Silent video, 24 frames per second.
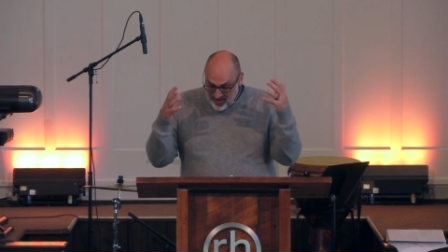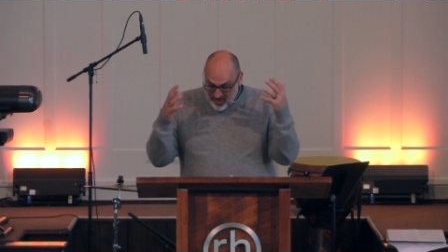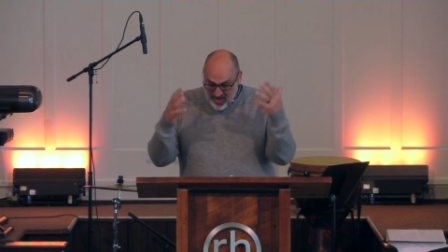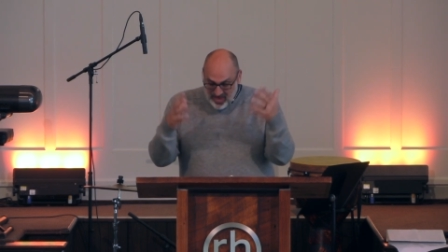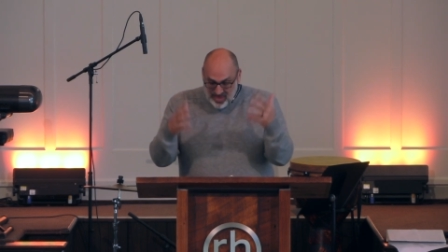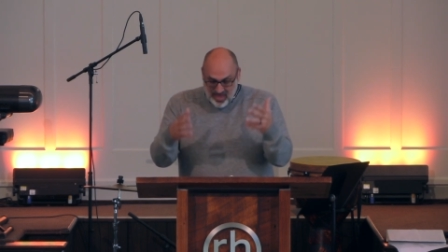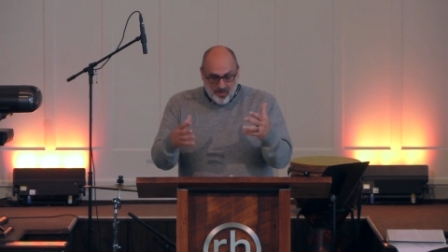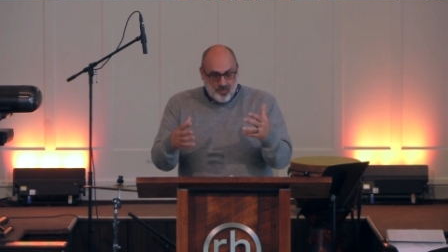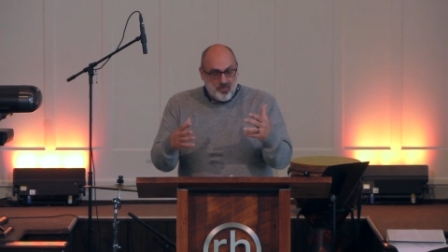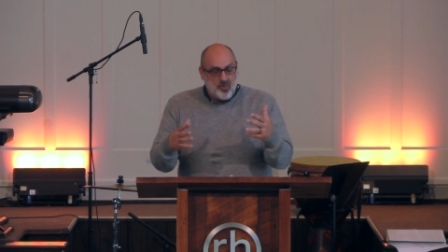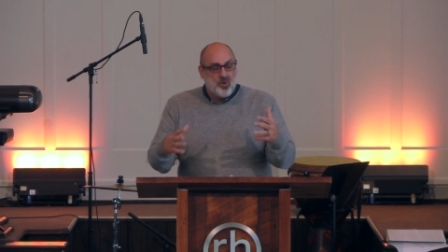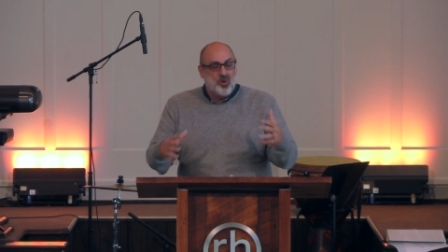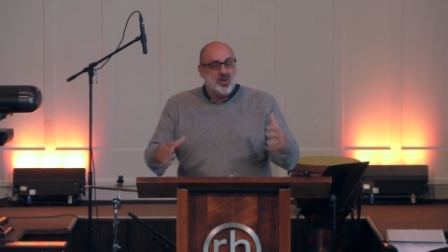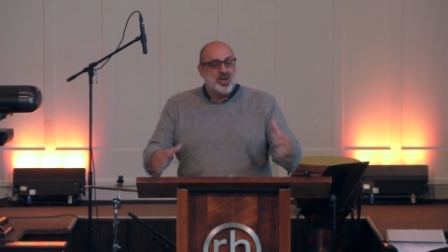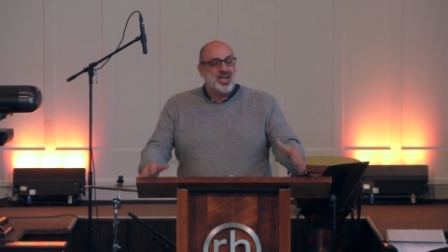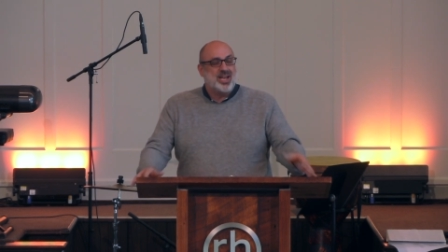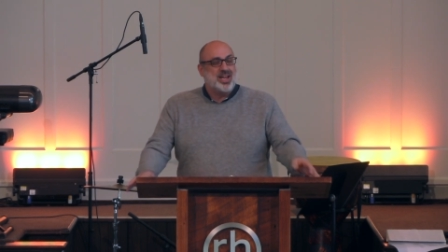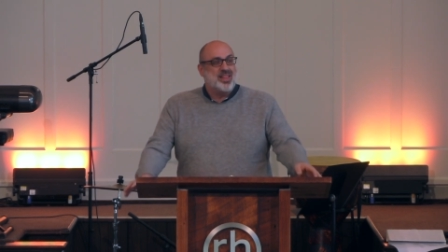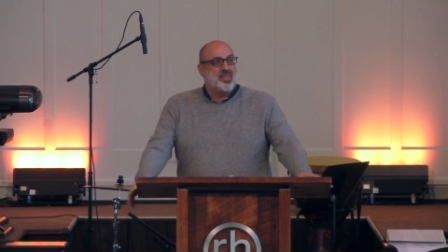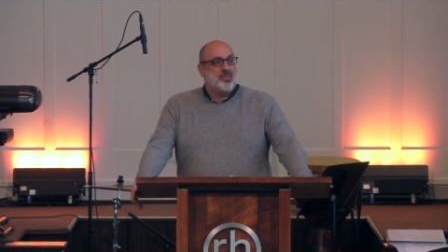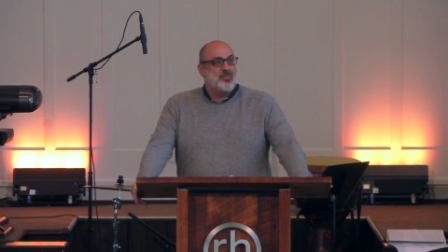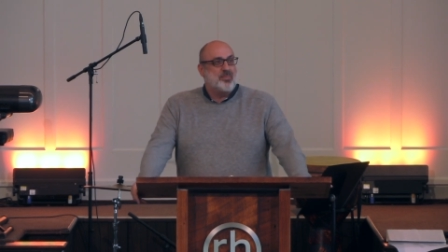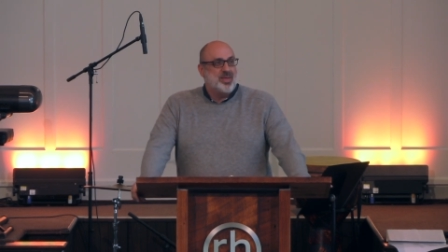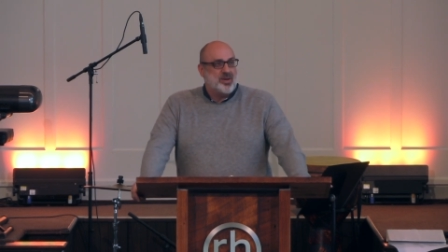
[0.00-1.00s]
they put it
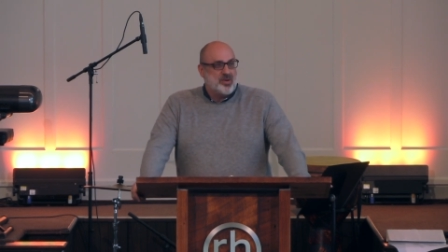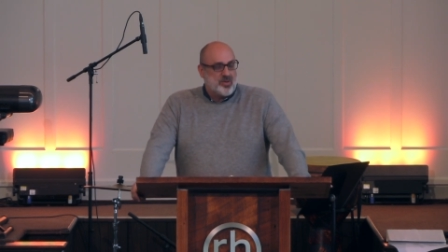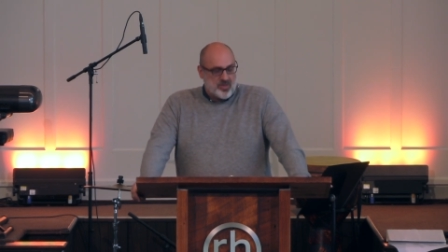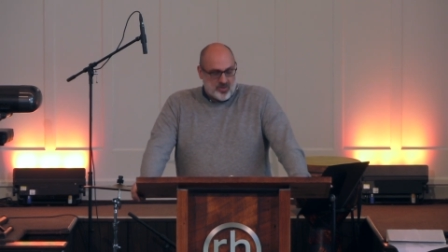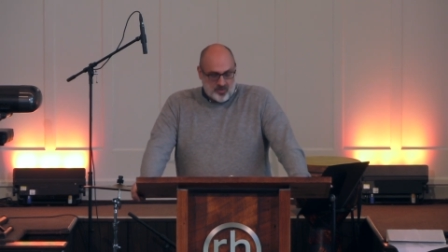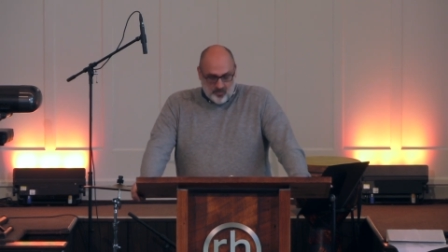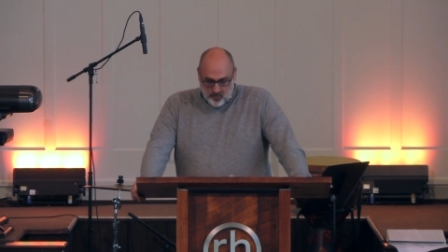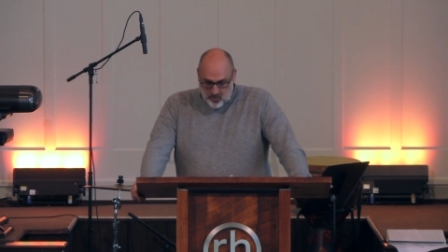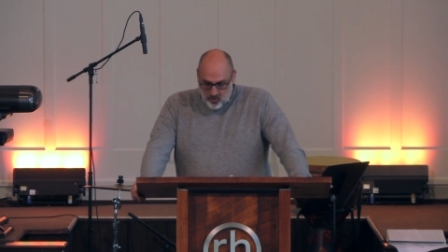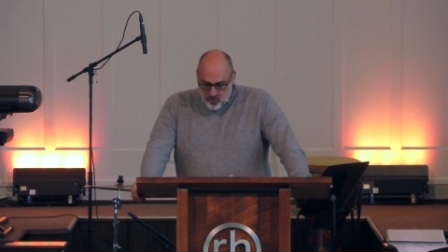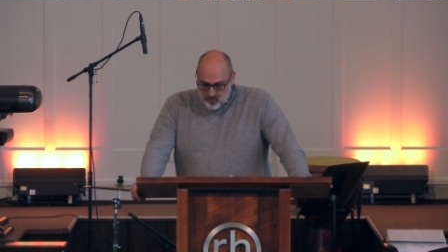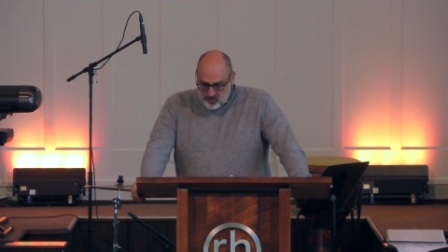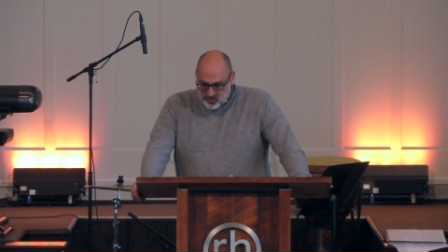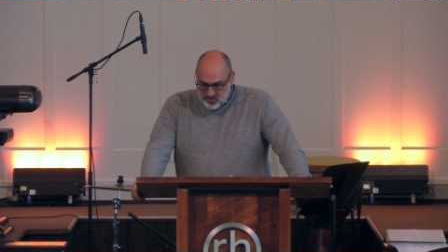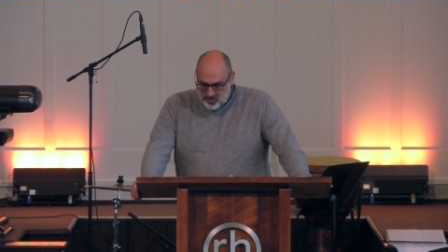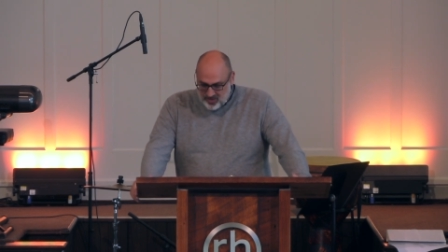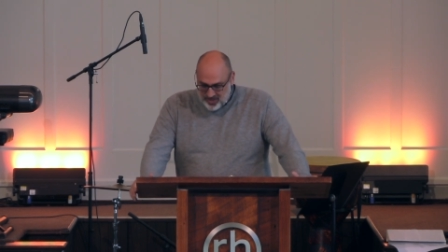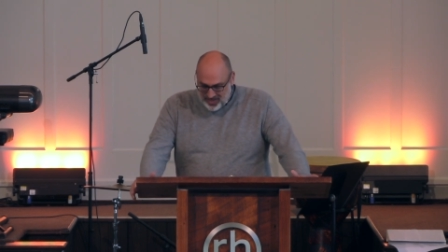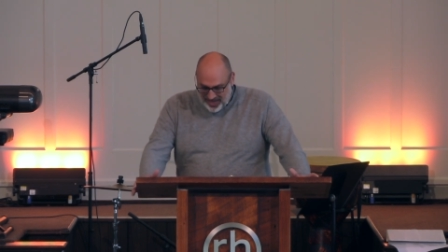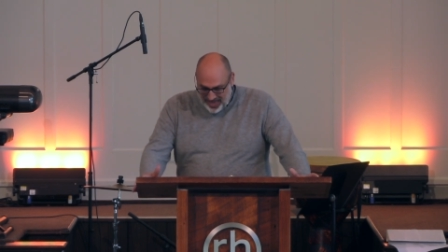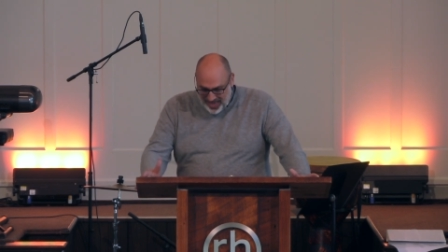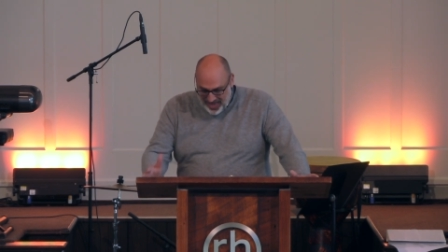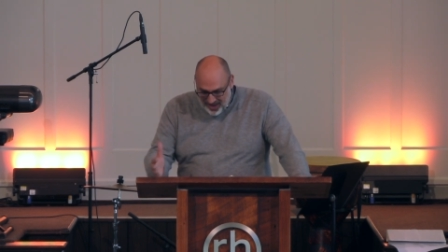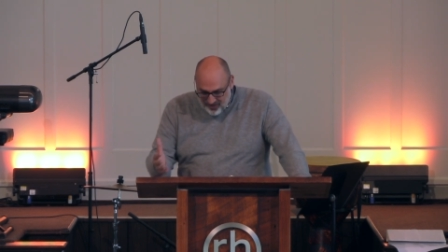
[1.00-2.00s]
in the middle of the room so that